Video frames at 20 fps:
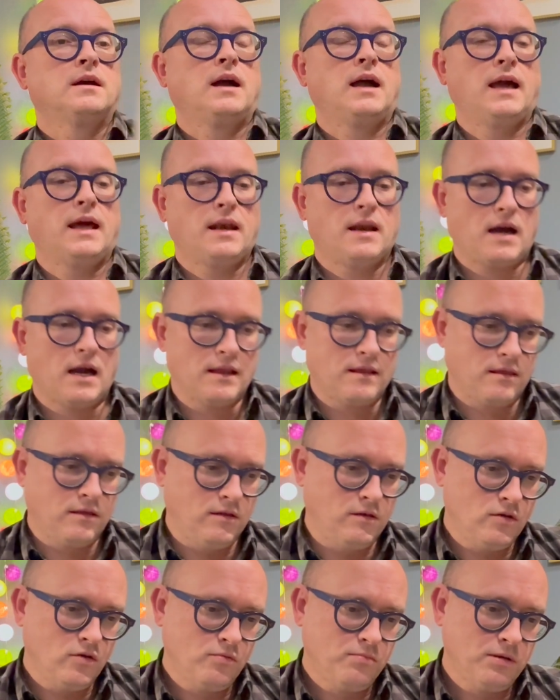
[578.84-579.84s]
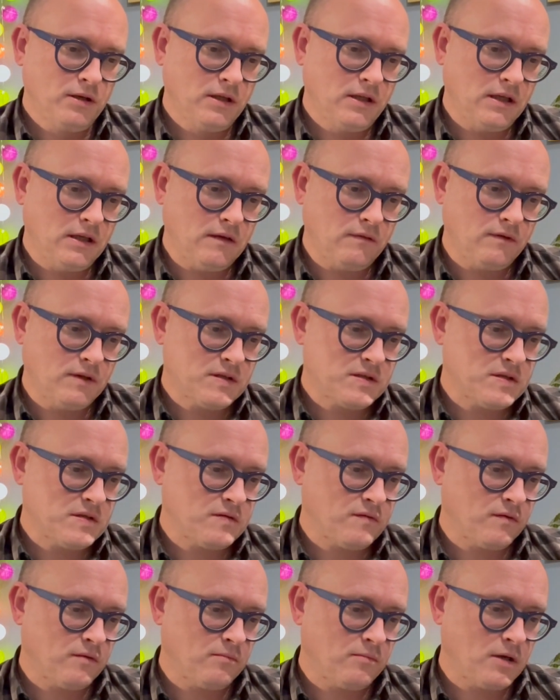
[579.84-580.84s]
and I do believe this is
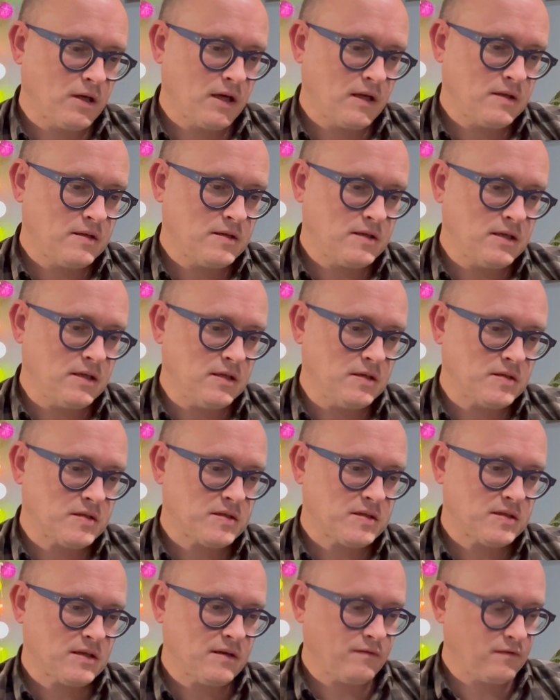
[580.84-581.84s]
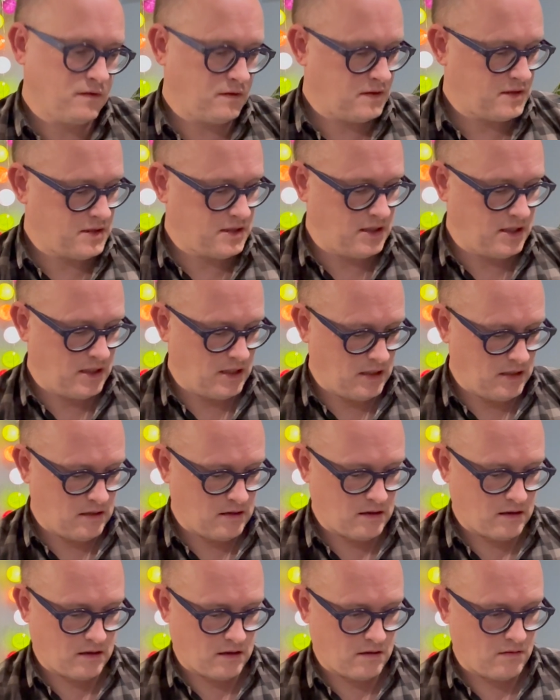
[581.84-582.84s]
from
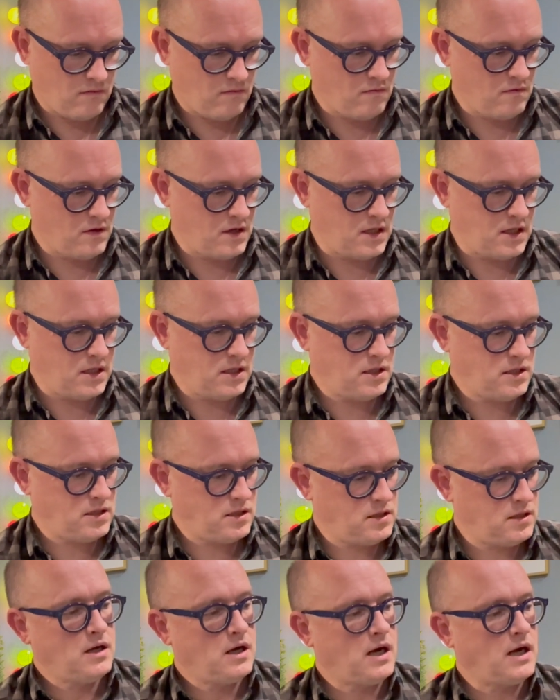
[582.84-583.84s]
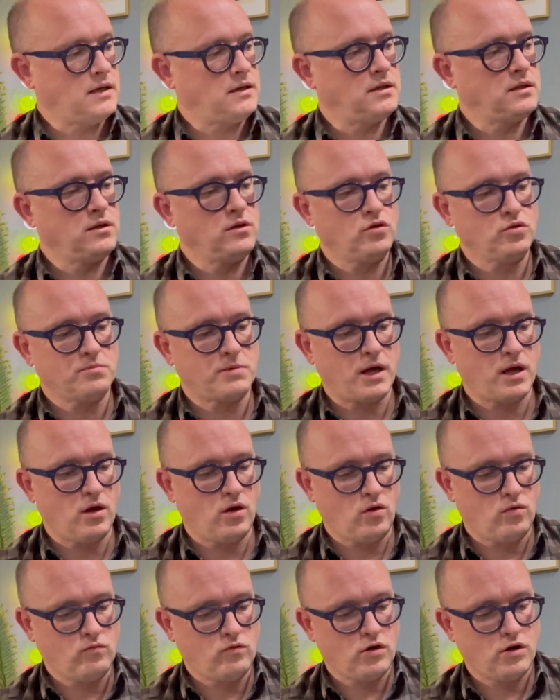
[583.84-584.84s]
1973. I didn't do my
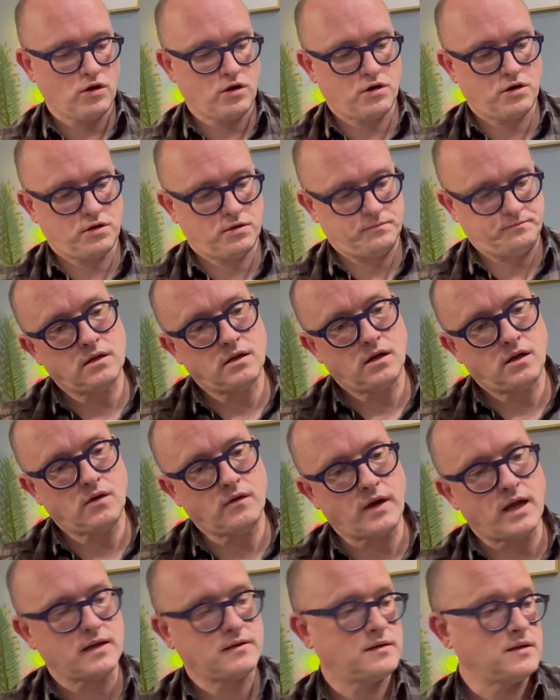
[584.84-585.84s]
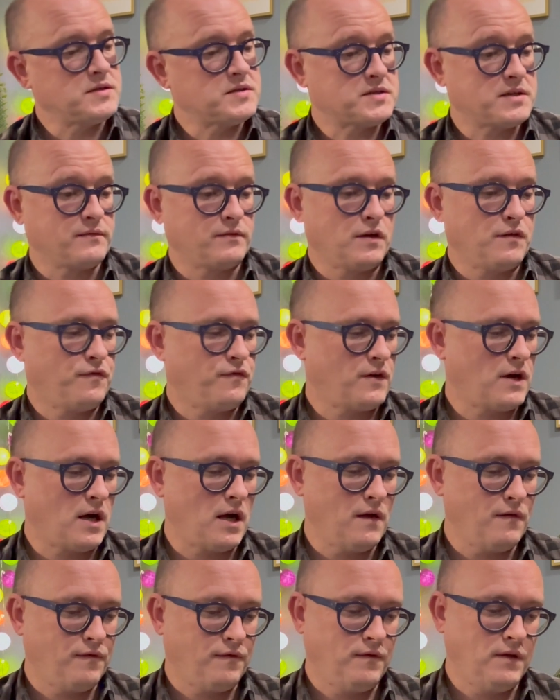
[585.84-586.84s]
homework. Oh,
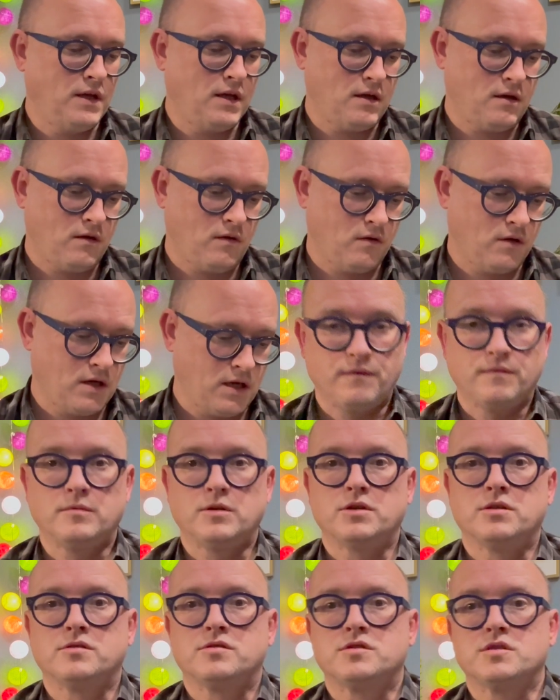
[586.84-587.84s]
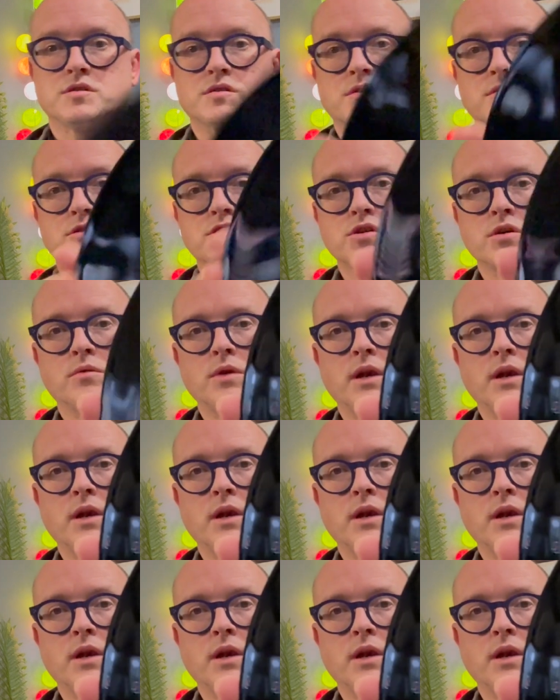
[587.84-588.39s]
1975. Yeah, okay. I'm just gonna show a